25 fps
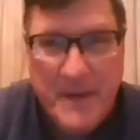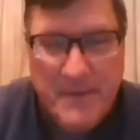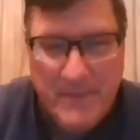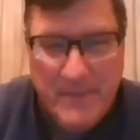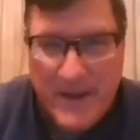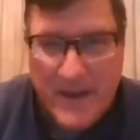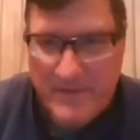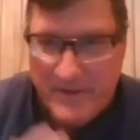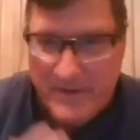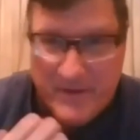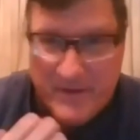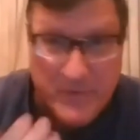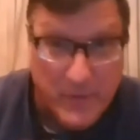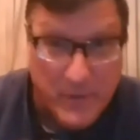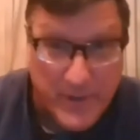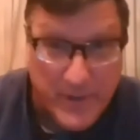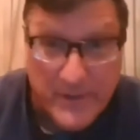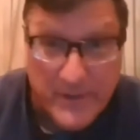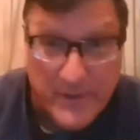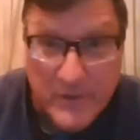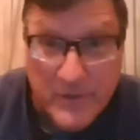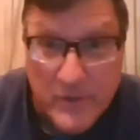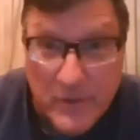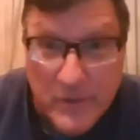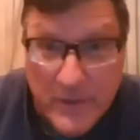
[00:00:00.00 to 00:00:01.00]
made by
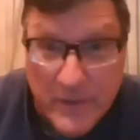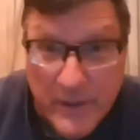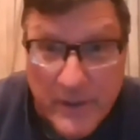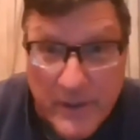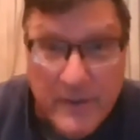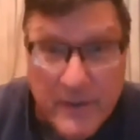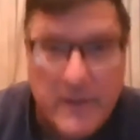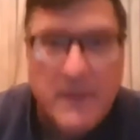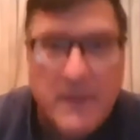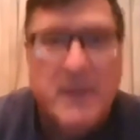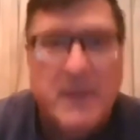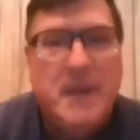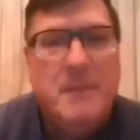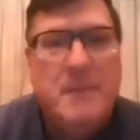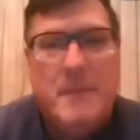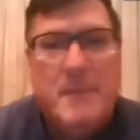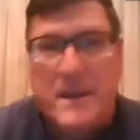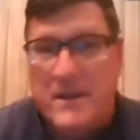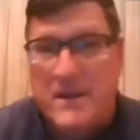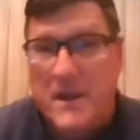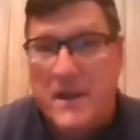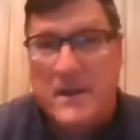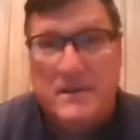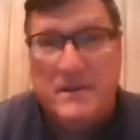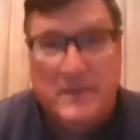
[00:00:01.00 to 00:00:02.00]
Victoria Nuland, by
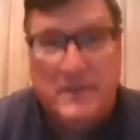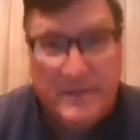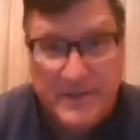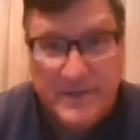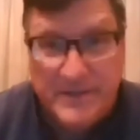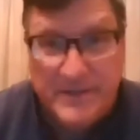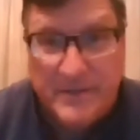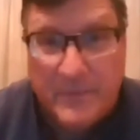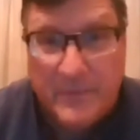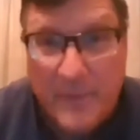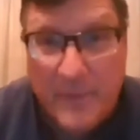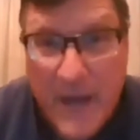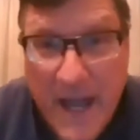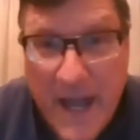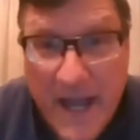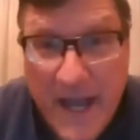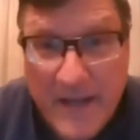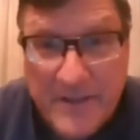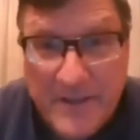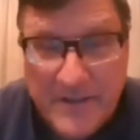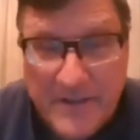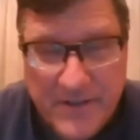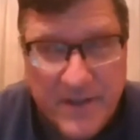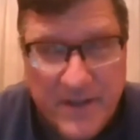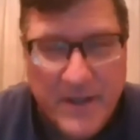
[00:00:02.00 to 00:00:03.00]
Condoleezza
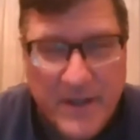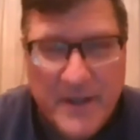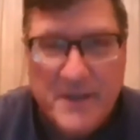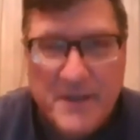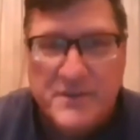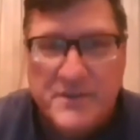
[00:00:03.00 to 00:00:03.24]
Rice.